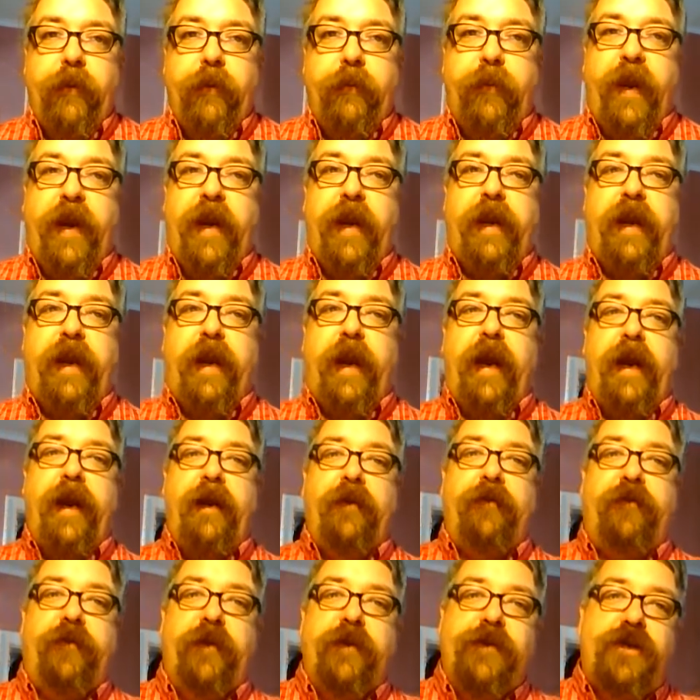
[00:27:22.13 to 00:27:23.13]
Peking
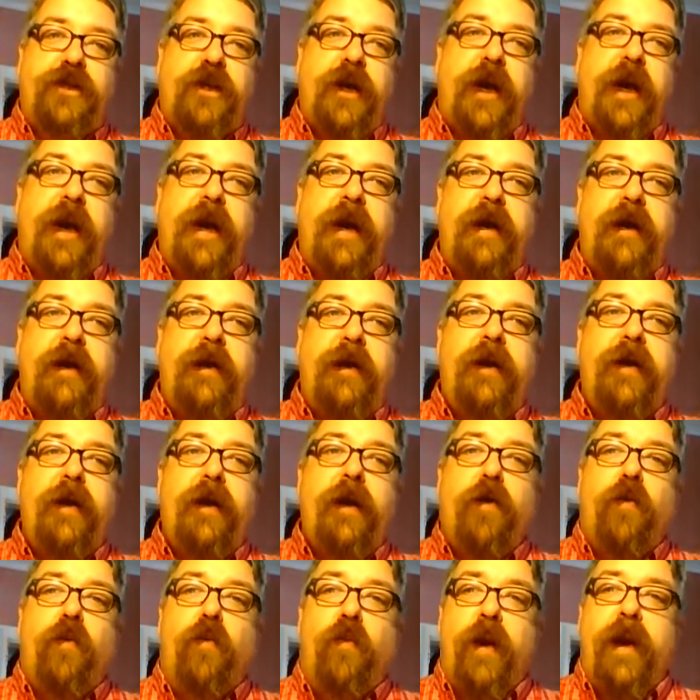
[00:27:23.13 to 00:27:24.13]
is in China.
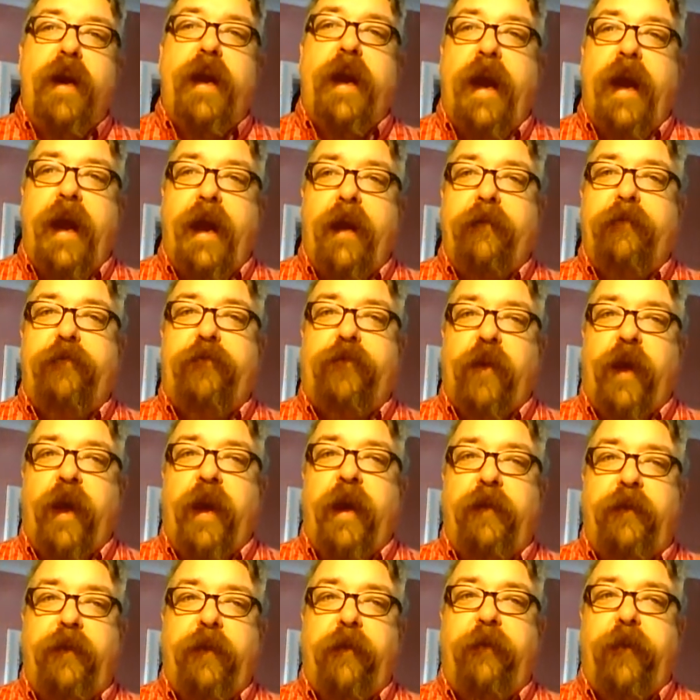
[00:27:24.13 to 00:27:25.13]
We have
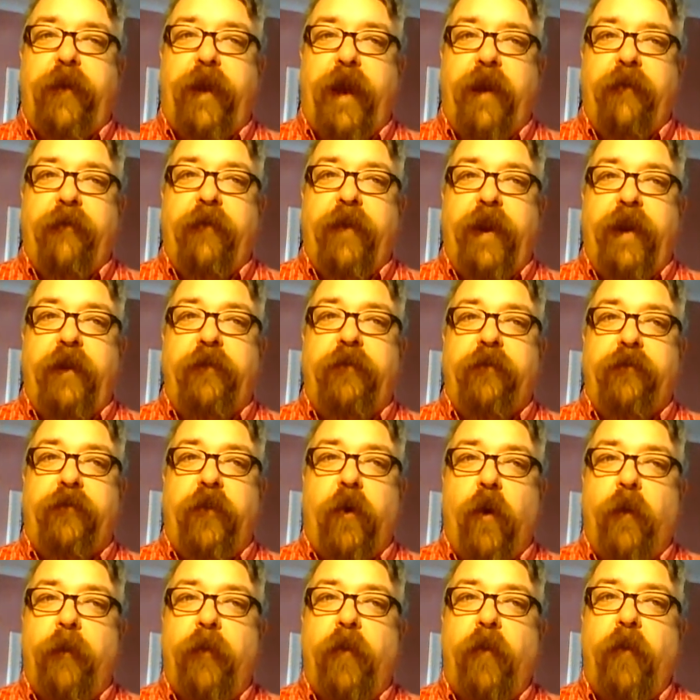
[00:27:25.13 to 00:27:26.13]
scientific evidence of
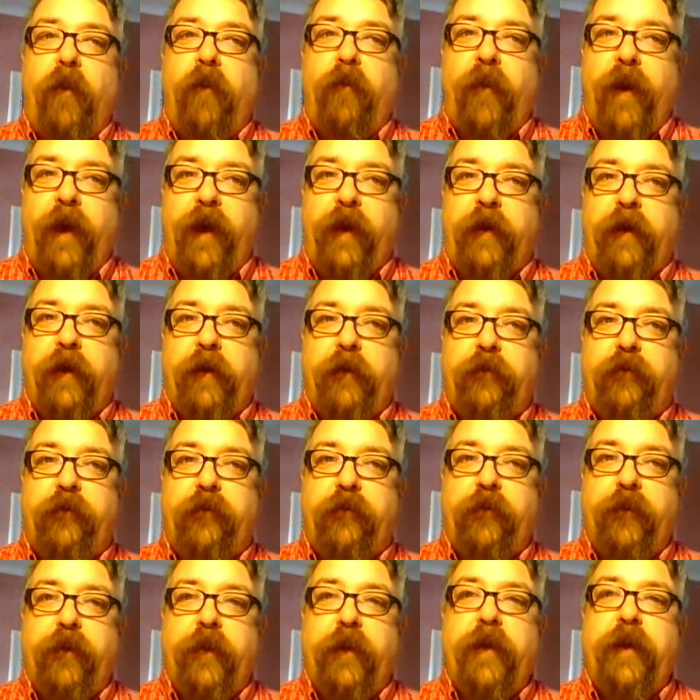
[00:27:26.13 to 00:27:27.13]
Homo
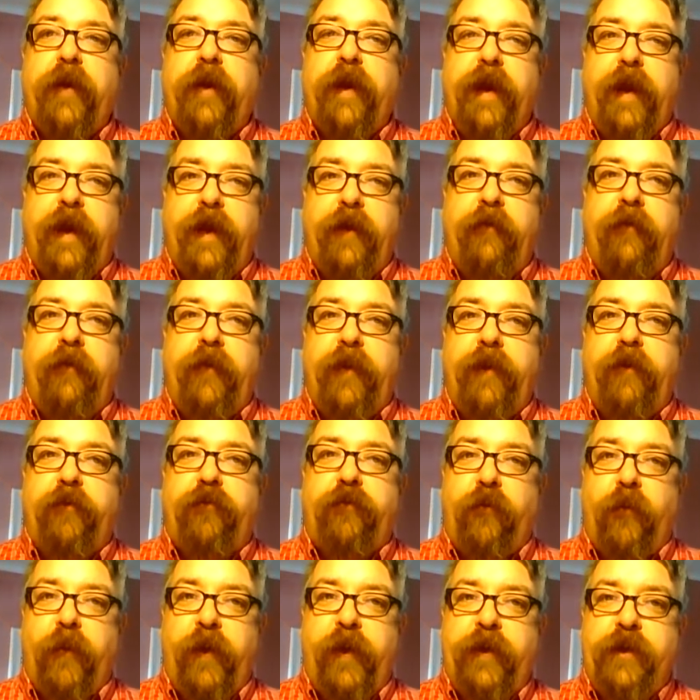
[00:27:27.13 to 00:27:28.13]
erectus in
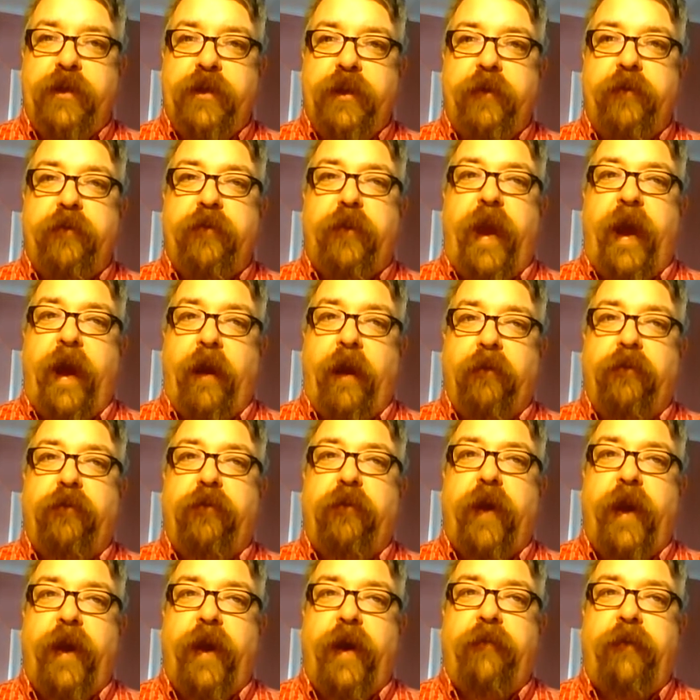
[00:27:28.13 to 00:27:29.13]
these regions
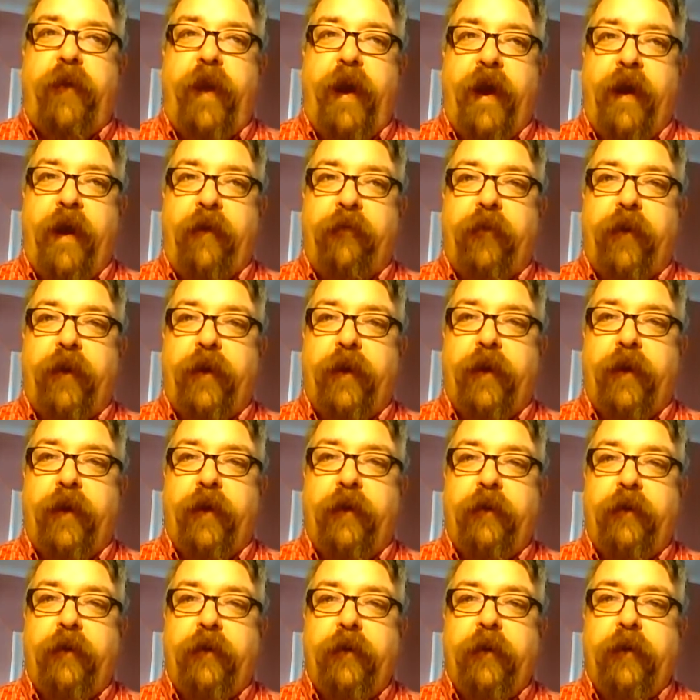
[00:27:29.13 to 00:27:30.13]
outside of
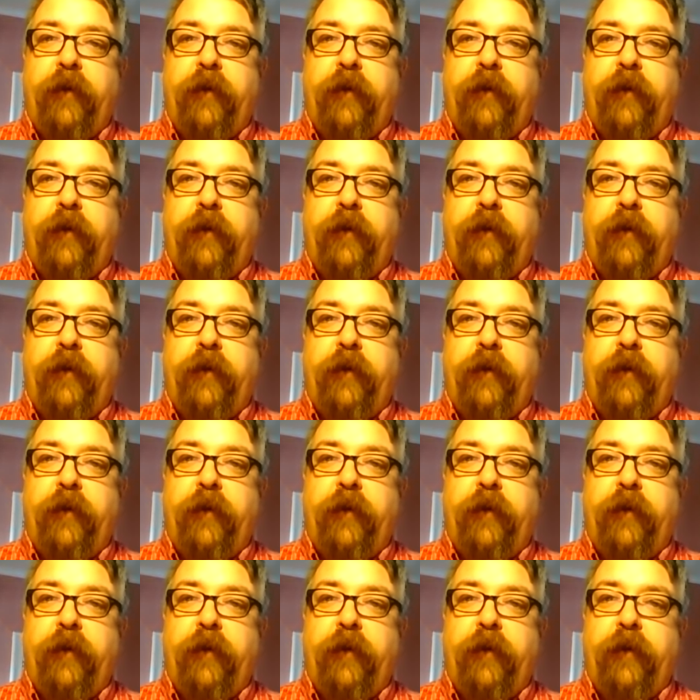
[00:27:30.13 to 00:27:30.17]
Africa,